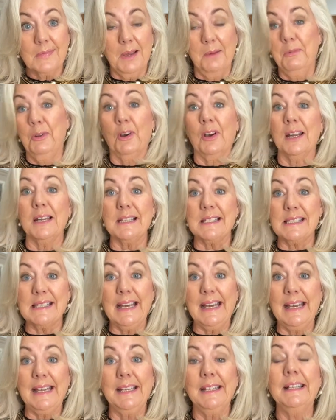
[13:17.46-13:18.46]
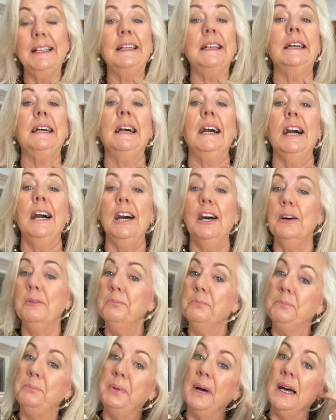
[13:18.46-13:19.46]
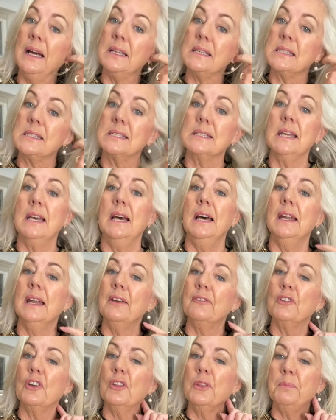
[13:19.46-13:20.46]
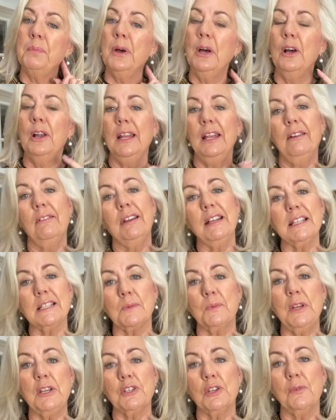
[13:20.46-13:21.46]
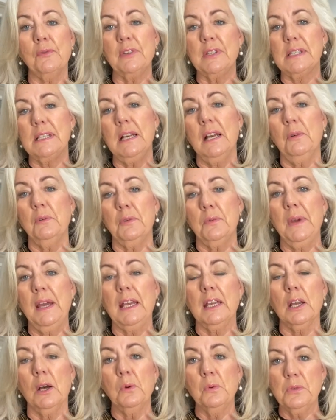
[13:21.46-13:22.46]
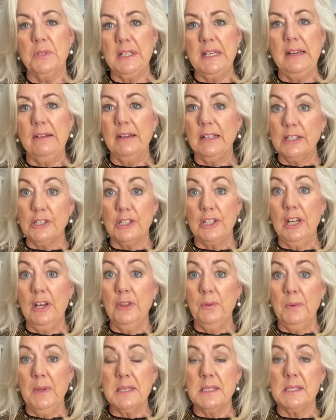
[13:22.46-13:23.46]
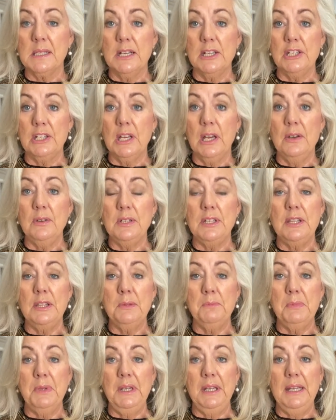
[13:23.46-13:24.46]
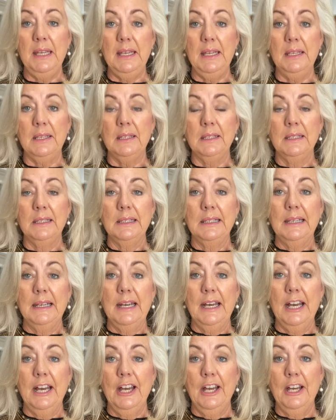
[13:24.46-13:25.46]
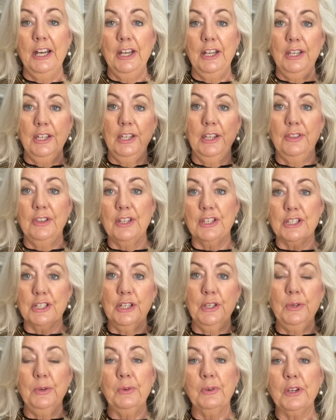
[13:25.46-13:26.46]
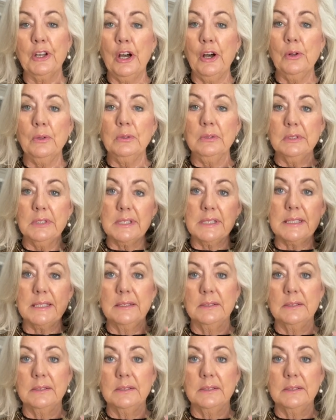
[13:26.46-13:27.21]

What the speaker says: I'm not going to say. And I've got the pearl earrings, which obviously I would wear gold earrings. You know the ones I showed in the Meneer, the two gold,